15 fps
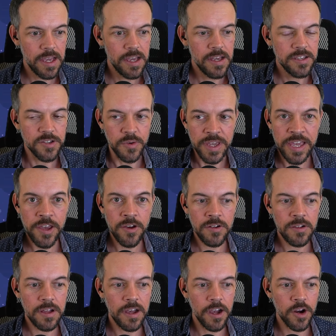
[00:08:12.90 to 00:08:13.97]
So
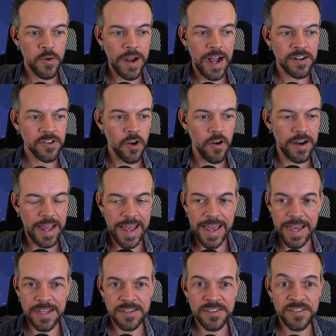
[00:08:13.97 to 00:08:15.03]
heal a cracked heart
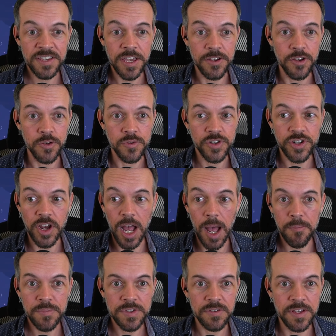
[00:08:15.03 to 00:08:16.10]
and see a new
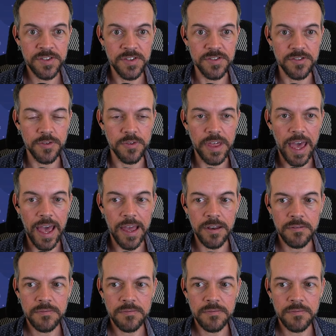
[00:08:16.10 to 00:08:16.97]
shop. So let's just do that.